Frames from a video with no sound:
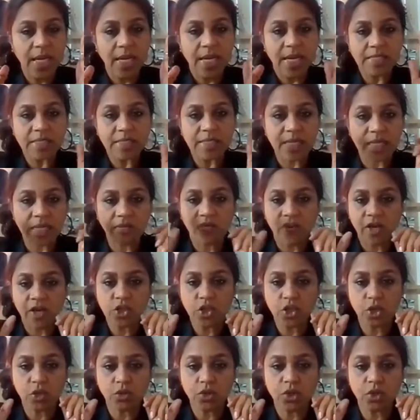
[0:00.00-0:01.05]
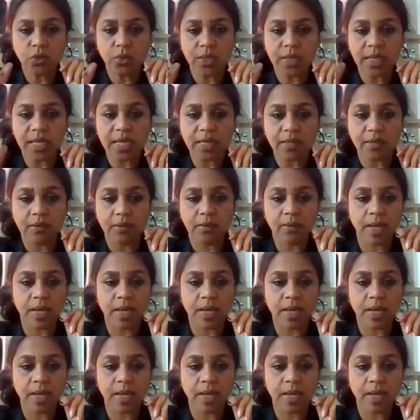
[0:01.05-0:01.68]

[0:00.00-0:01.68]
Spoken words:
It's like if I showed you a letter,